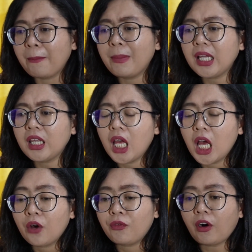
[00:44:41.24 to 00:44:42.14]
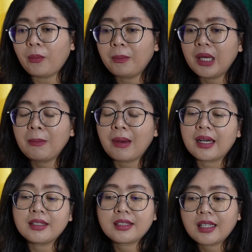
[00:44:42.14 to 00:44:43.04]
But for me
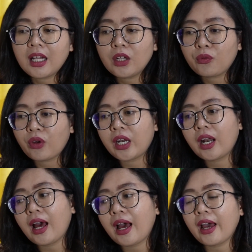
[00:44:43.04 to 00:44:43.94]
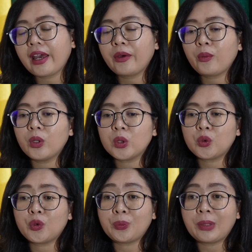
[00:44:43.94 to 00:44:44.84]
myself, when I
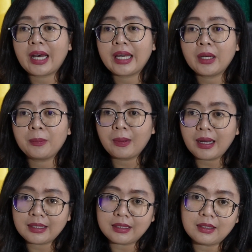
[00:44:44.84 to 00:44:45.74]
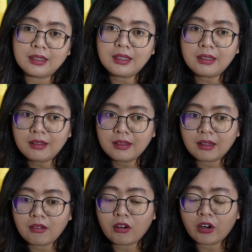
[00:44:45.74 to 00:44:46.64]
want to buy a bottle
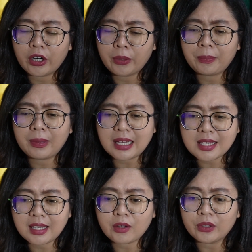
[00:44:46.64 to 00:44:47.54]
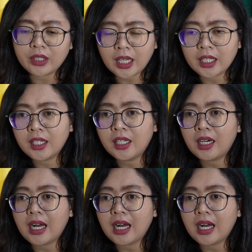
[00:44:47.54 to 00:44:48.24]
or a plastic container,